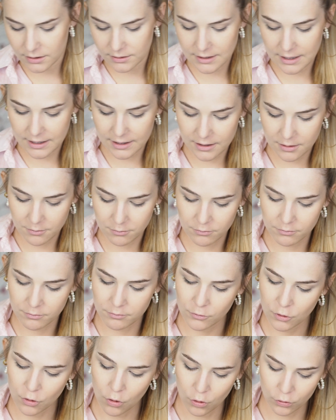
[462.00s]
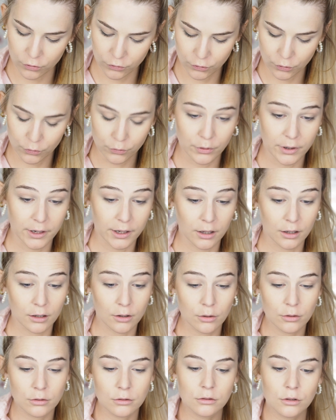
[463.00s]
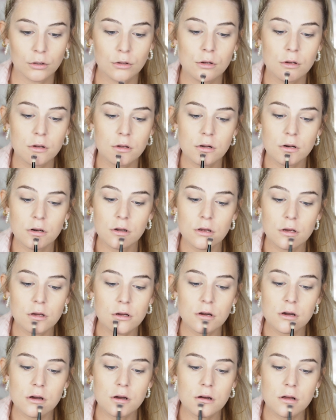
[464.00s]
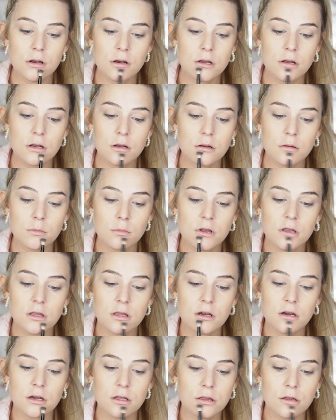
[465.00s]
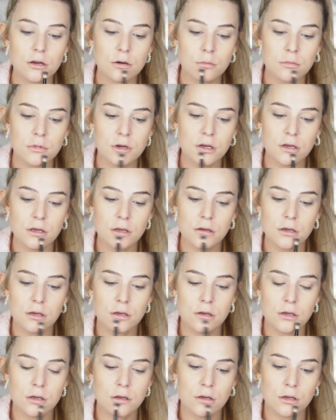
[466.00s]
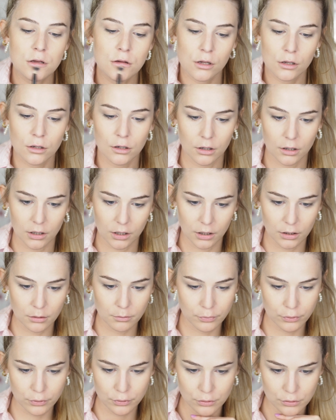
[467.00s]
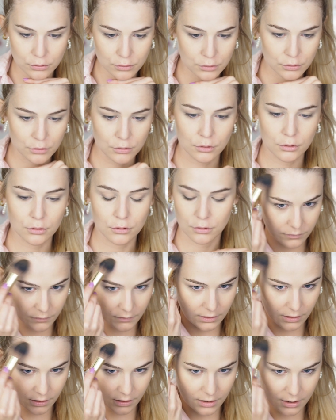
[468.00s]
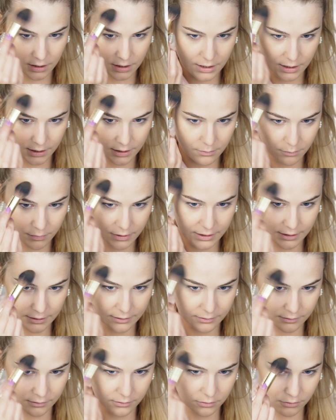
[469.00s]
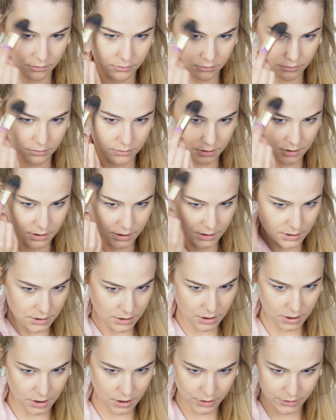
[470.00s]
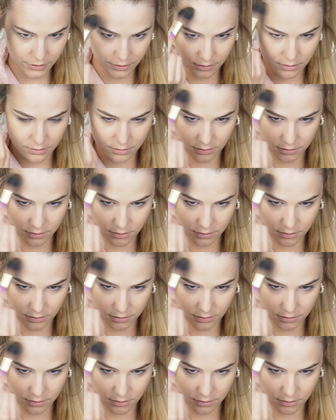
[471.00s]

Then I'm contouring like a little bit under my lip, a little bit right here,